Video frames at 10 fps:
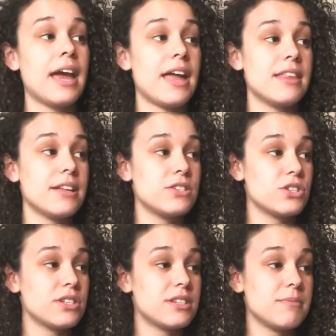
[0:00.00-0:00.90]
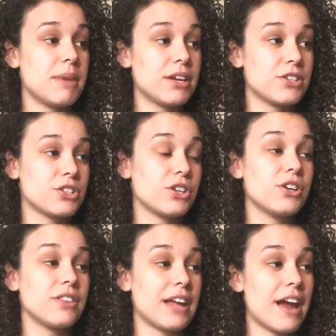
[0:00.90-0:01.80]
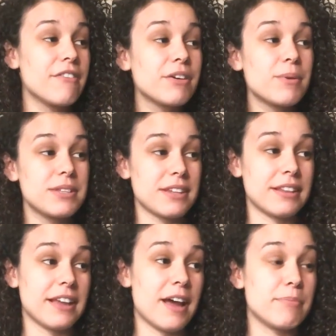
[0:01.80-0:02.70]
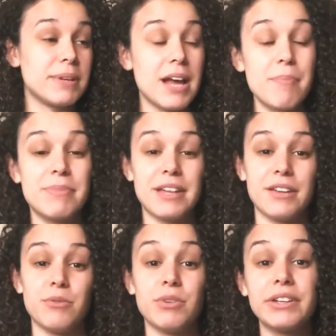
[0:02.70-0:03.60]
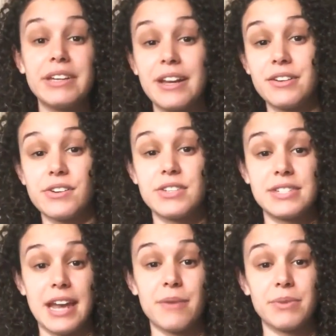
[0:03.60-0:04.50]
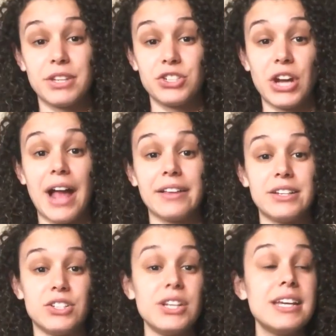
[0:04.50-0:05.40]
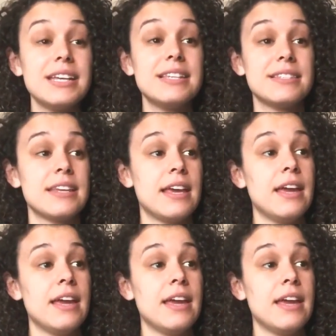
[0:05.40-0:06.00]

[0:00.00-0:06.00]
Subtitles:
and that's just to make sure that everyone's on the up and up, that you really understand what the challenge is,